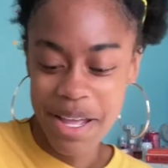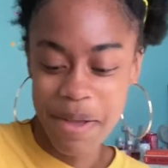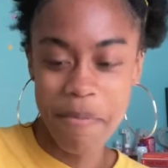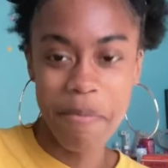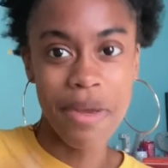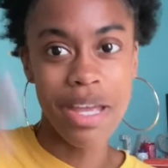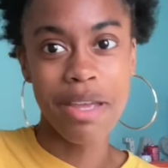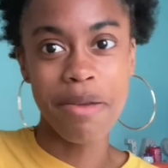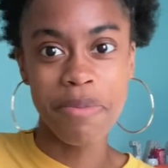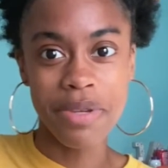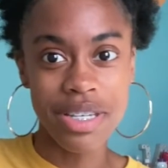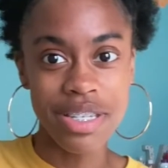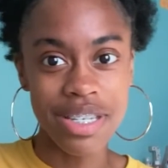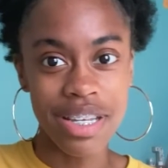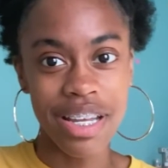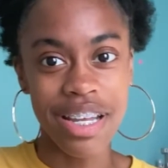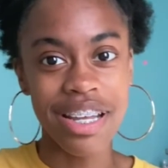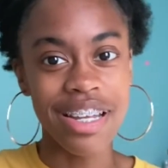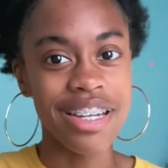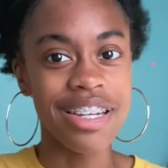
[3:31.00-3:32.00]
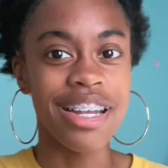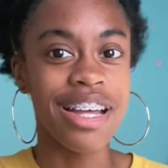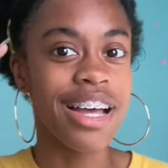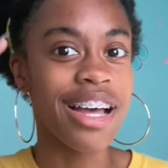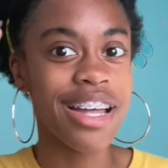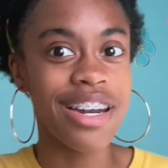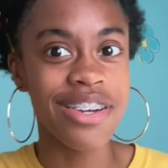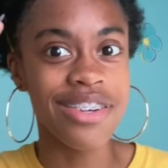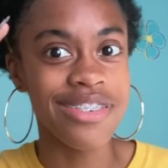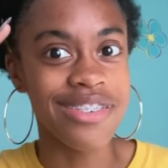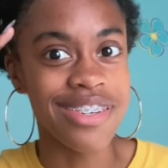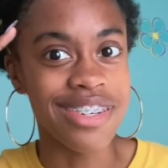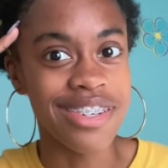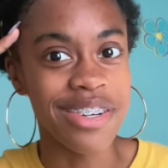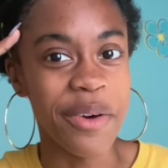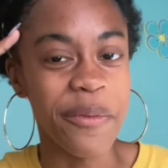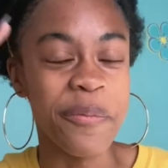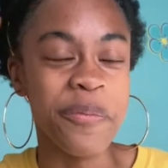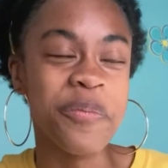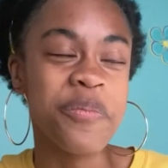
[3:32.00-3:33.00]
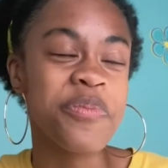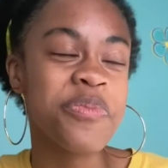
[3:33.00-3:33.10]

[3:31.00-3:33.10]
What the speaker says: Maybe 10, I don't know.